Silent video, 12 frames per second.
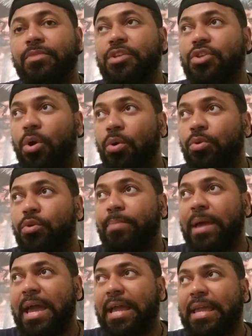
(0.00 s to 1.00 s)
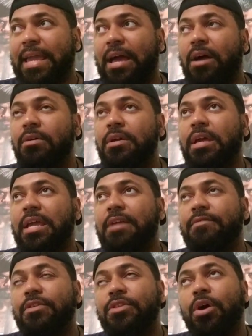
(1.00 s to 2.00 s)
This older Pacquiao,
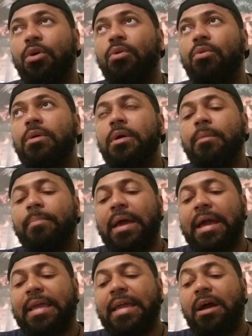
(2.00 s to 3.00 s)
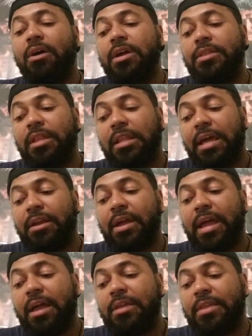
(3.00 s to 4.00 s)
even though Pacquiao in the later
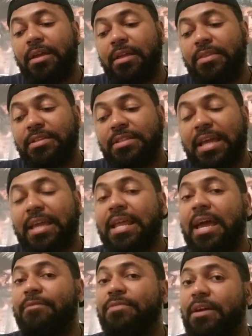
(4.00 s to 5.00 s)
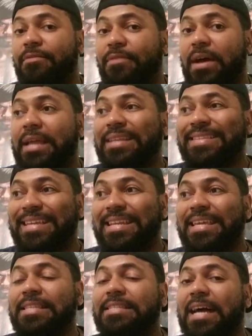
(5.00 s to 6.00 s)
in the in the second half of that fight
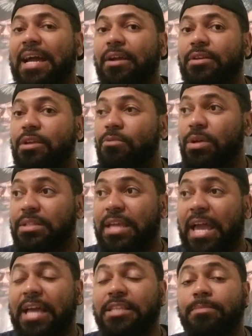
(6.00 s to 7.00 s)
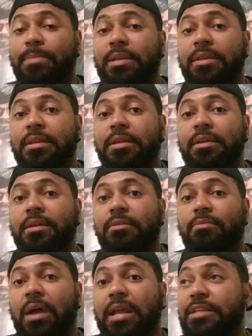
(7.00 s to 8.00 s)
did get tired, he was gasping,
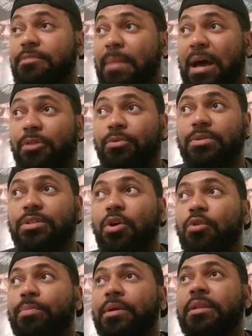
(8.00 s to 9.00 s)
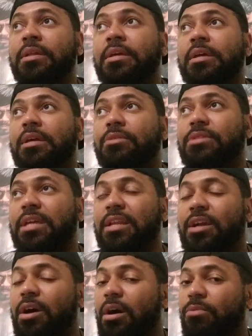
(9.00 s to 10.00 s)
right? His mouth was open. He was
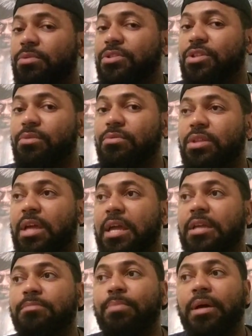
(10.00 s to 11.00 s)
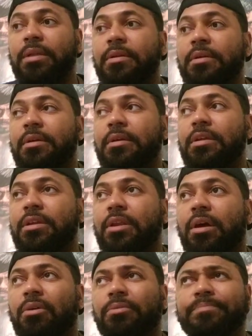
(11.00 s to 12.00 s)
getting caught with certain things, but
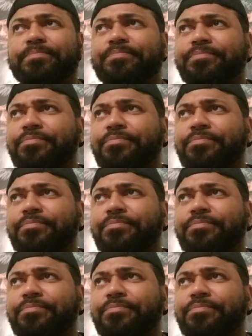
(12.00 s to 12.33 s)
you know,